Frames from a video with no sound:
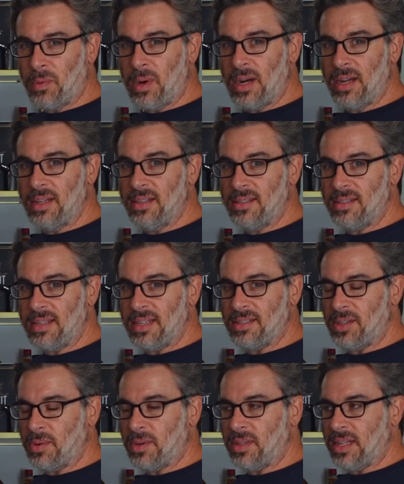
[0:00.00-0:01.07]
watt
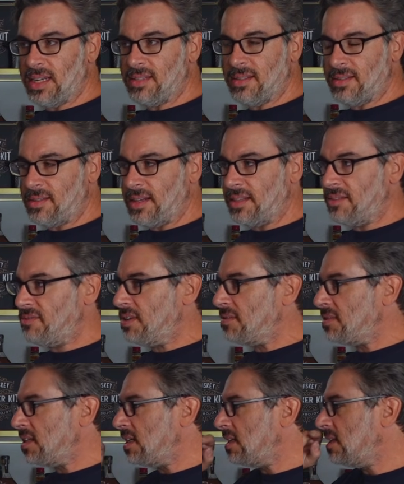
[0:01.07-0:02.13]
Sansi grow lights. It's not the
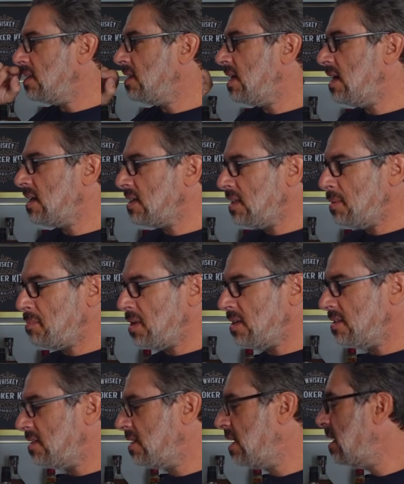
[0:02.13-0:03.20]
15
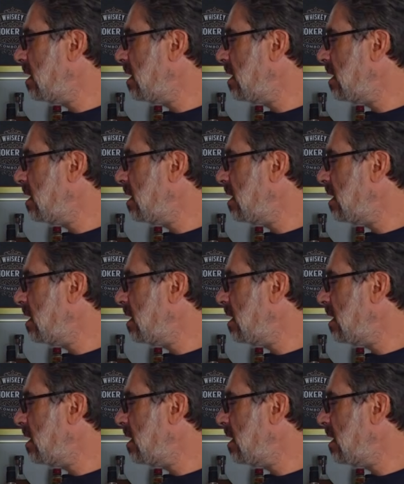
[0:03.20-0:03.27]
clip-ons,